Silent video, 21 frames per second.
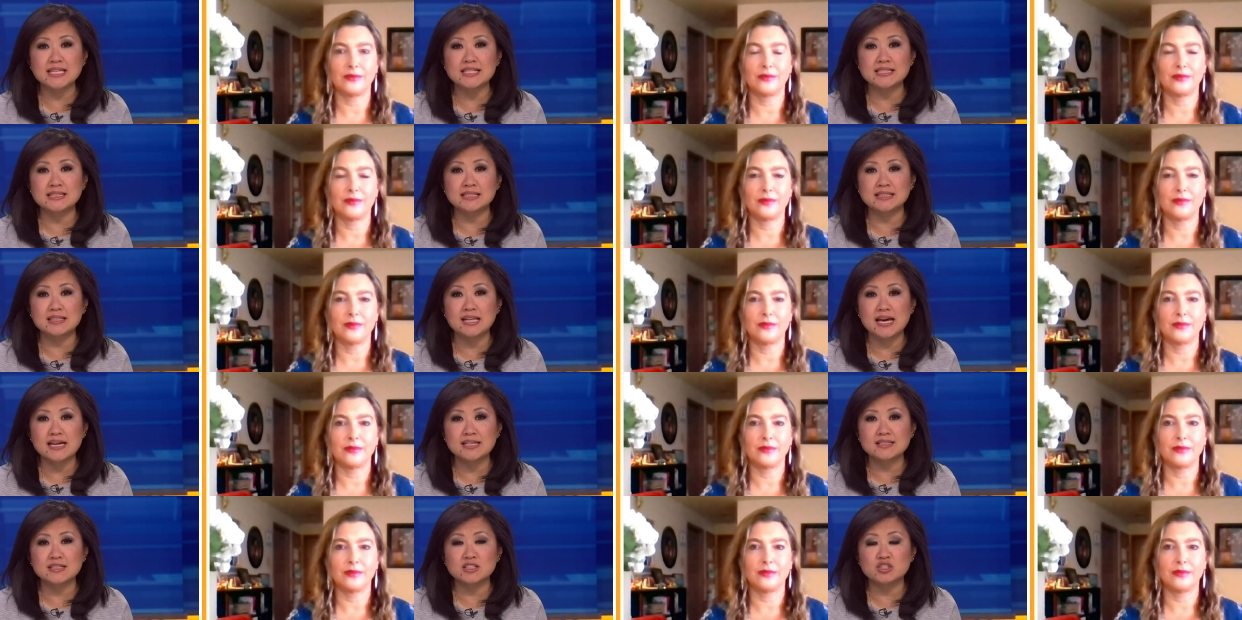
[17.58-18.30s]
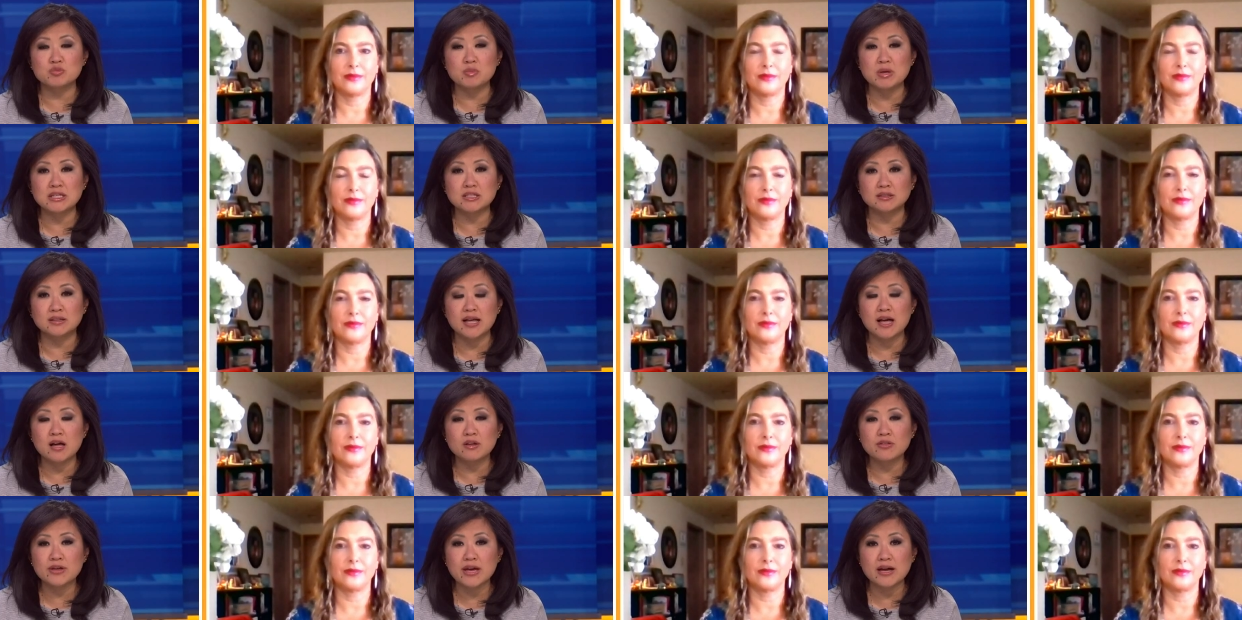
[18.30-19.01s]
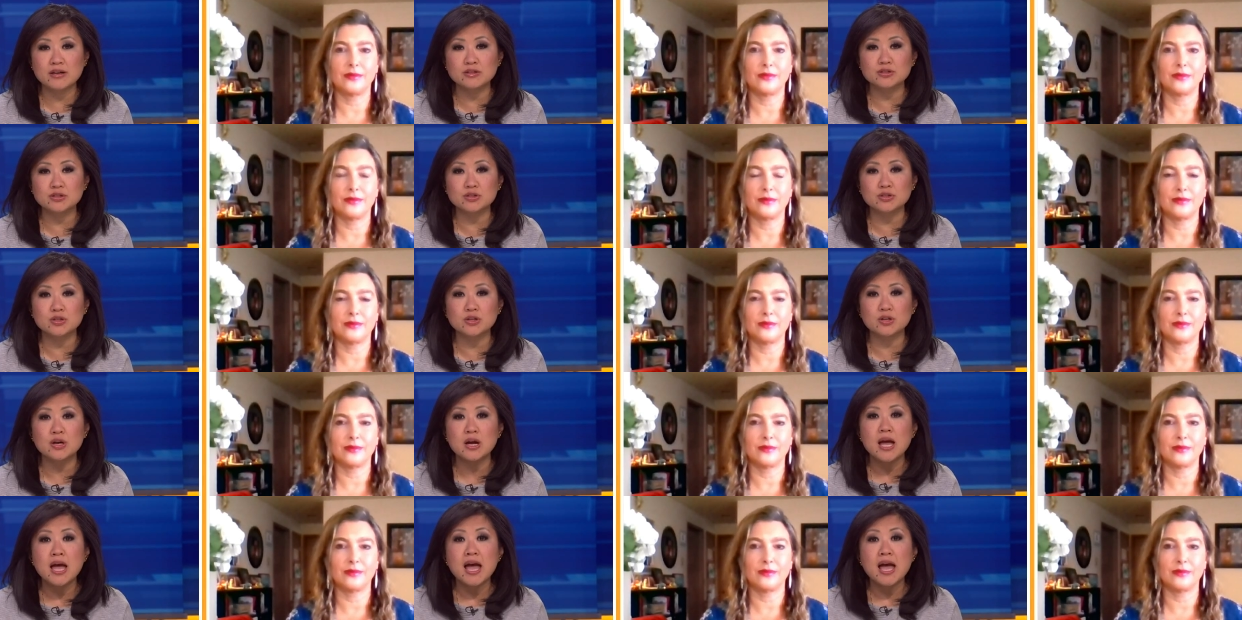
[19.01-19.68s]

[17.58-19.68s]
Speaker 1: is a licensed mental health counselor